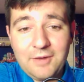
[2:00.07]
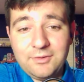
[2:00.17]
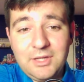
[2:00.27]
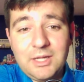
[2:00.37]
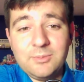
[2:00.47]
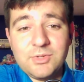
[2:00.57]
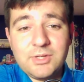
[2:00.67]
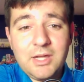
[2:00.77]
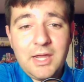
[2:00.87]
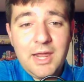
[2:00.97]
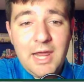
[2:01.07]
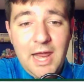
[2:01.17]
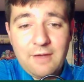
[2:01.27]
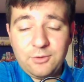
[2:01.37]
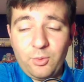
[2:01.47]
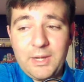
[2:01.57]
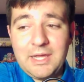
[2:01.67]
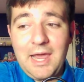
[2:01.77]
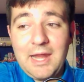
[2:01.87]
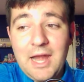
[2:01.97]
teams after week
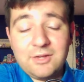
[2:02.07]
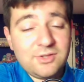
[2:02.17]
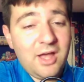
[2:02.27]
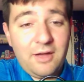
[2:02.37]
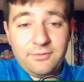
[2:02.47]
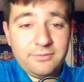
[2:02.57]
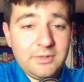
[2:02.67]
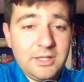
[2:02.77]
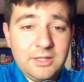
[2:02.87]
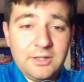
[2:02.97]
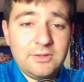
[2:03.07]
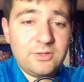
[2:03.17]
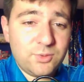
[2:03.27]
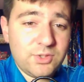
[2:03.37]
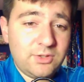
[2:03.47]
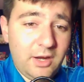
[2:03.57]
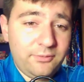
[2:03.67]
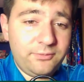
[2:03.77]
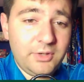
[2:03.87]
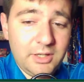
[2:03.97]
eight. And it's tough. It, this was a
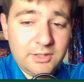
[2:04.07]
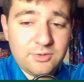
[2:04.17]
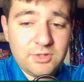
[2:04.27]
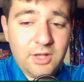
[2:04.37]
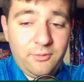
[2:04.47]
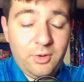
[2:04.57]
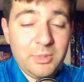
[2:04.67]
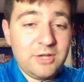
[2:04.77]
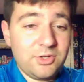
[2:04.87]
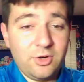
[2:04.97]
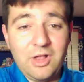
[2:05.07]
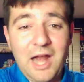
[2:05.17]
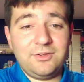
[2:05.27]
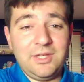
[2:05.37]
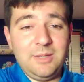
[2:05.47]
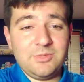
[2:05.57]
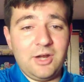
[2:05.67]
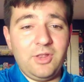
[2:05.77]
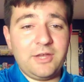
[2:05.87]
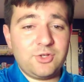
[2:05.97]
tough uh, this was a tough one because there are a lot of teams that are
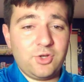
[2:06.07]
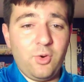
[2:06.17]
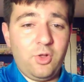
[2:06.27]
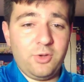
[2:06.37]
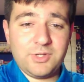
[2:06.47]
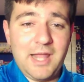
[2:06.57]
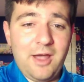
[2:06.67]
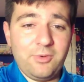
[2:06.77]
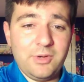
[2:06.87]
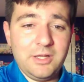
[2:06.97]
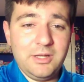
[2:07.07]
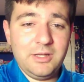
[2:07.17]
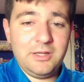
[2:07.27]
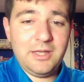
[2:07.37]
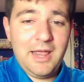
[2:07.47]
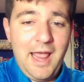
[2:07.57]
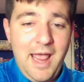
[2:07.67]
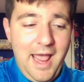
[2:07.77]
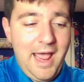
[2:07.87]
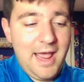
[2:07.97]
like so close now,
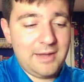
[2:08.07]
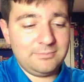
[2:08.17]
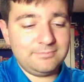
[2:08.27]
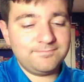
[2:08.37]
and